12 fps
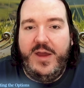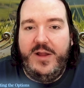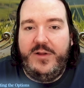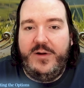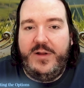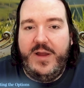
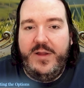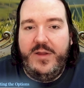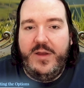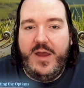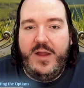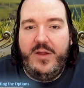
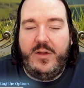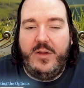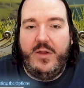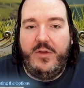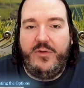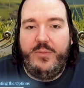entertaining, and it
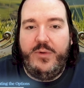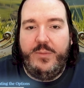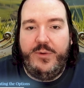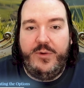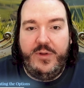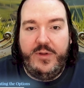will also be
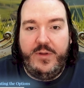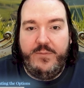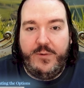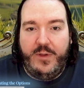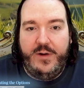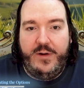opportunity
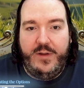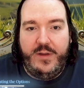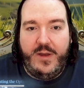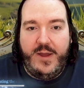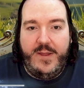for learning.